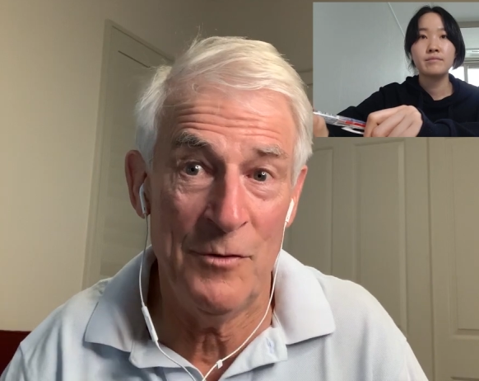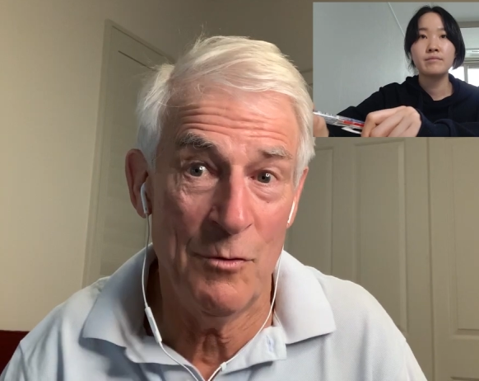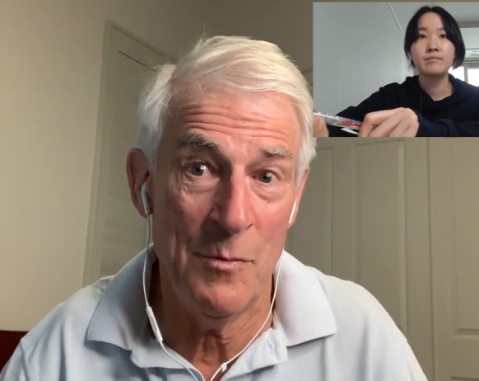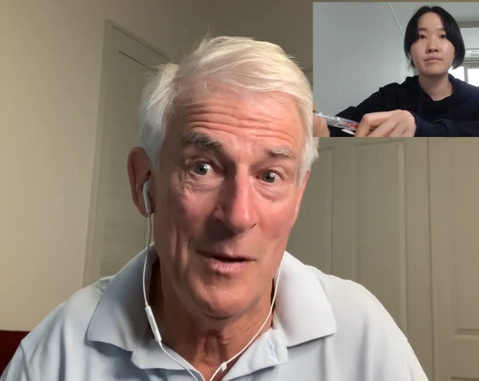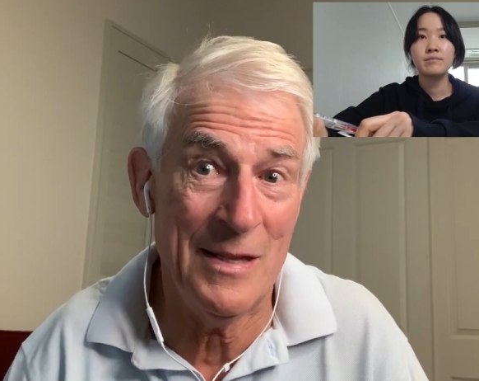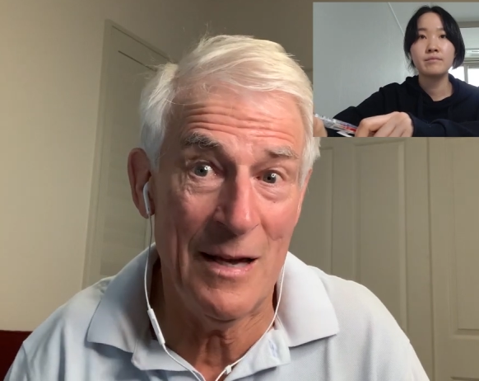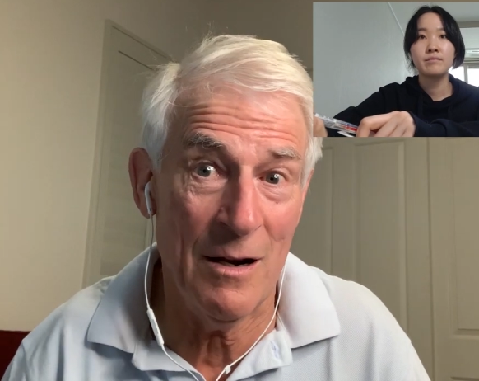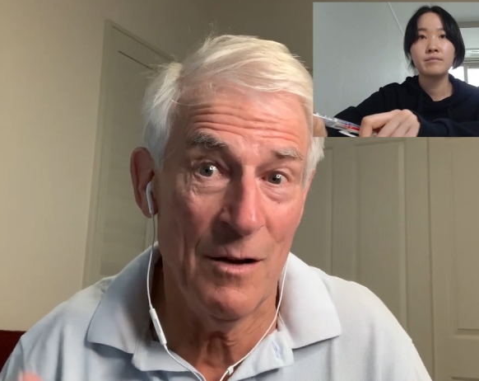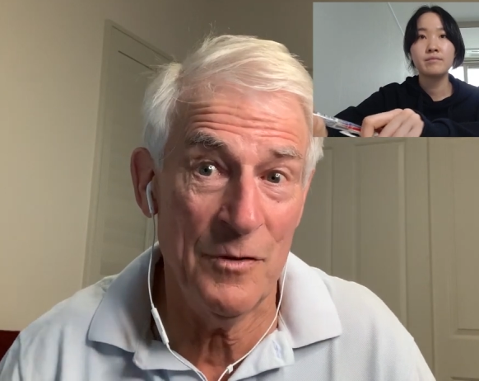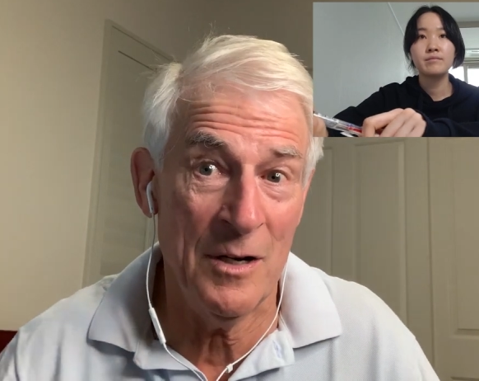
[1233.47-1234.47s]
Speaker 1: if you repeat that
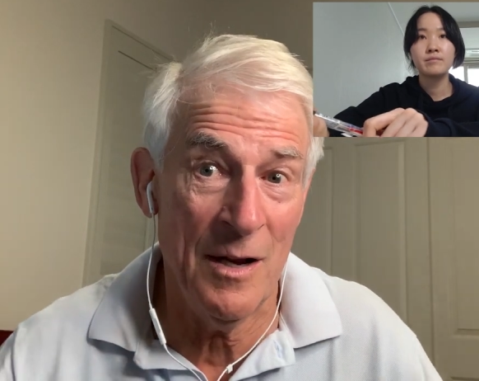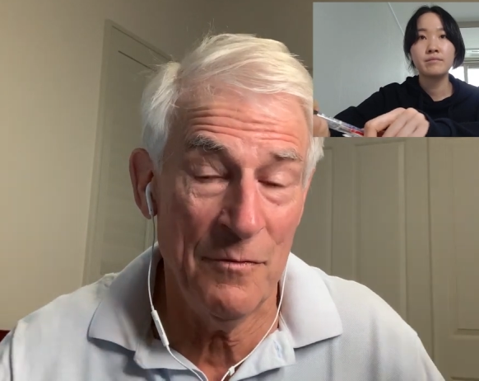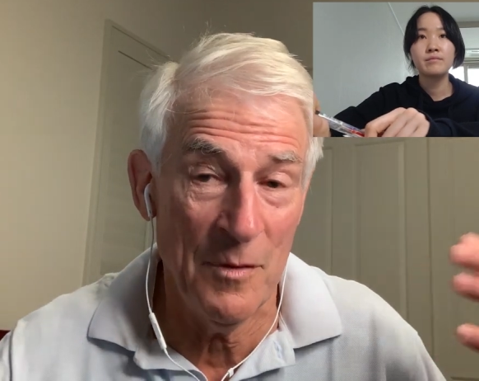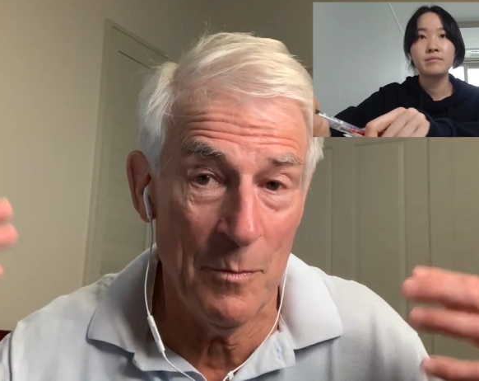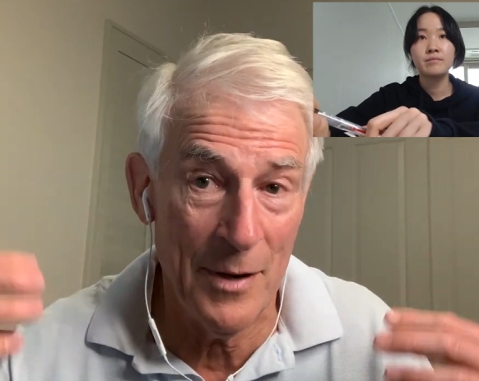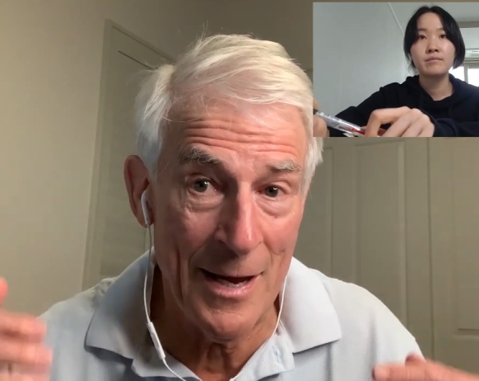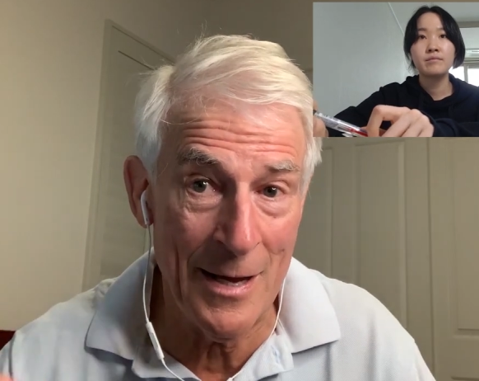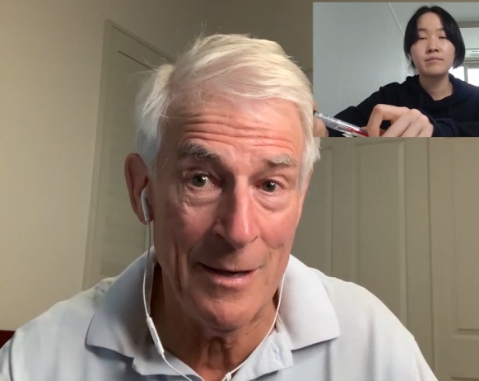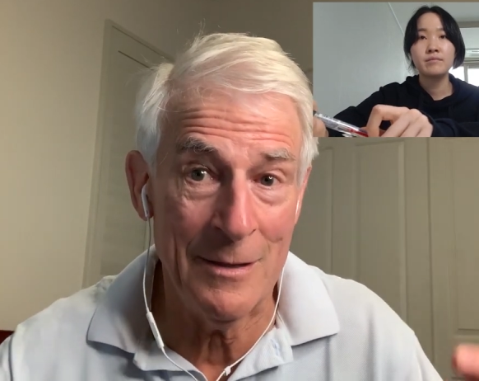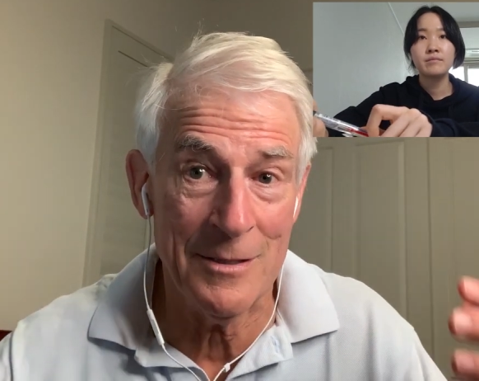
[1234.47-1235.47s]
often enough, the
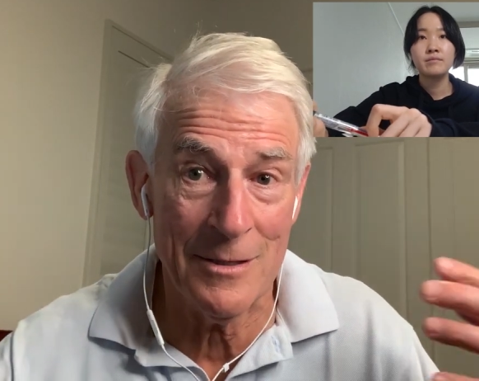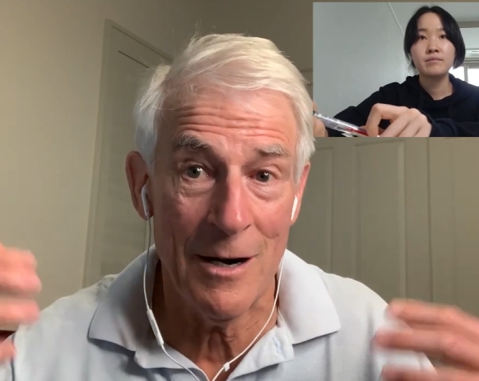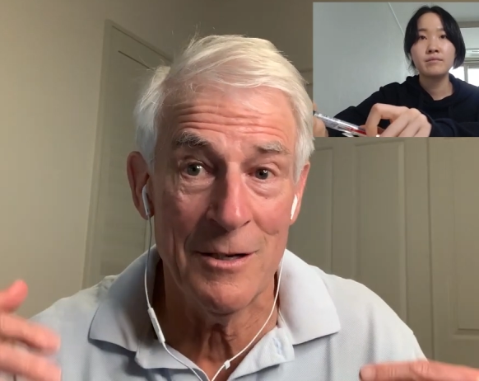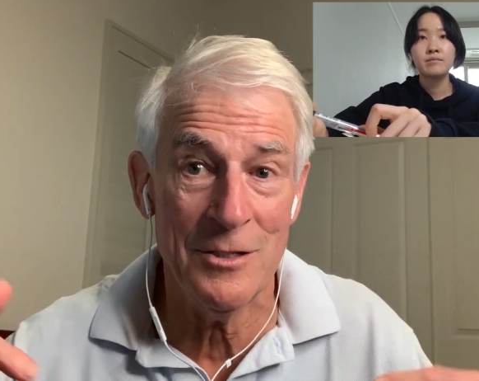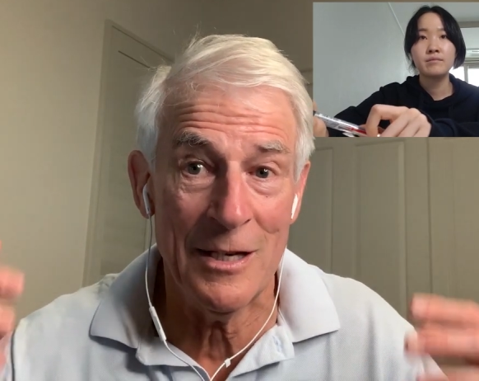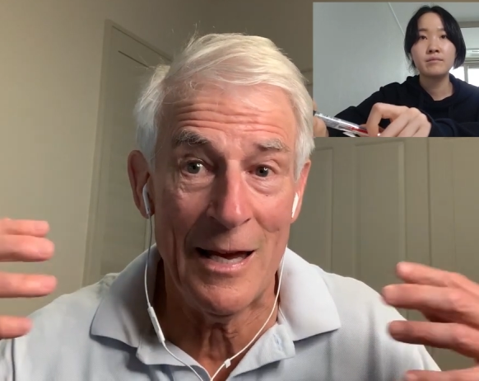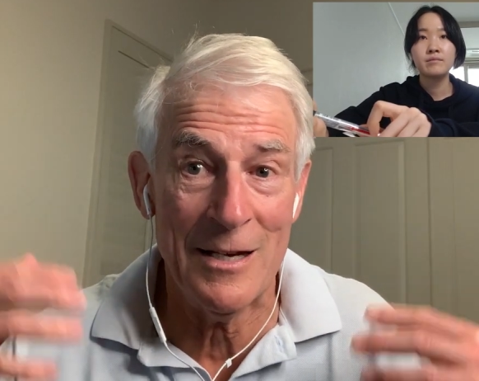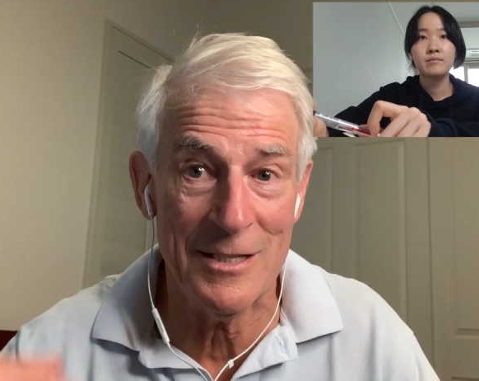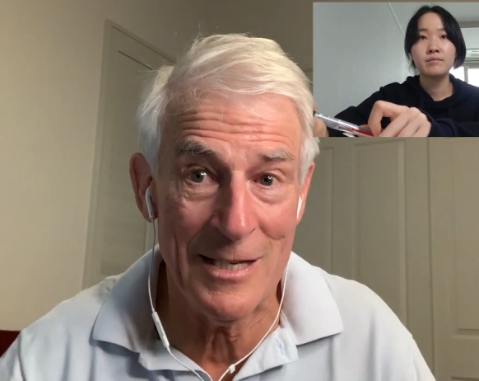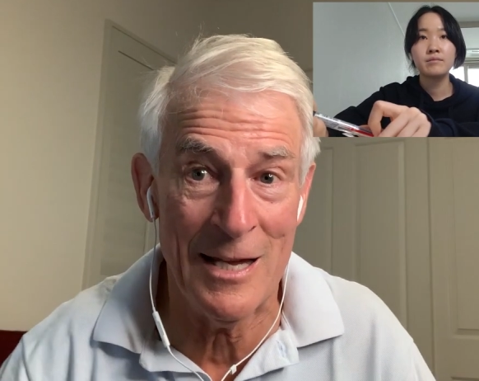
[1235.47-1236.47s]
brain starts to get
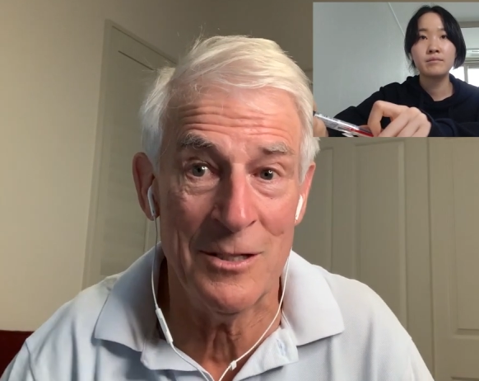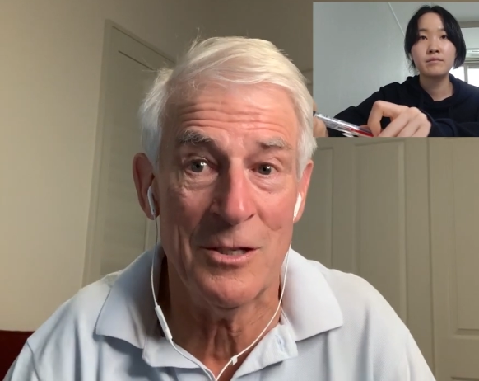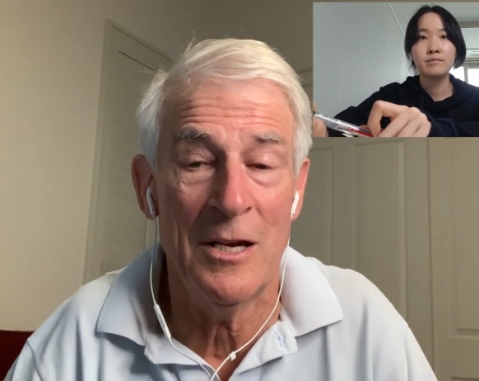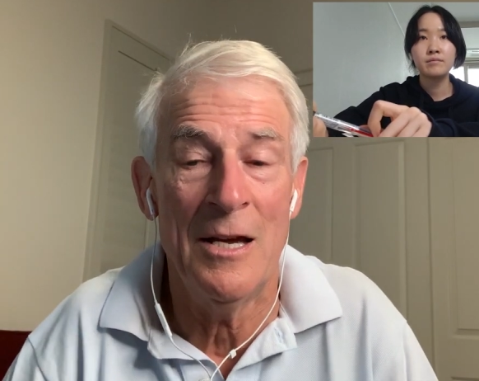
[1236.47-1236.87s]
a sense